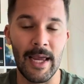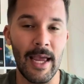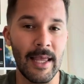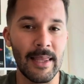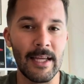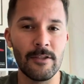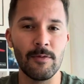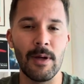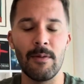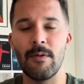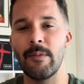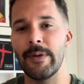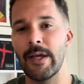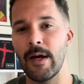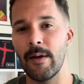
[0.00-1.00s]
And that's why when
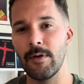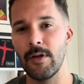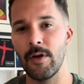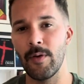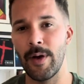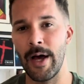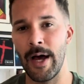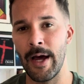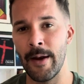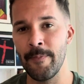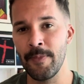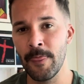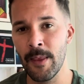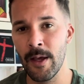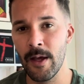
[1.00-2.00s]
we come to know God,
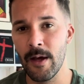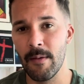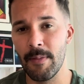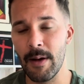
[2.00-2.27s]
by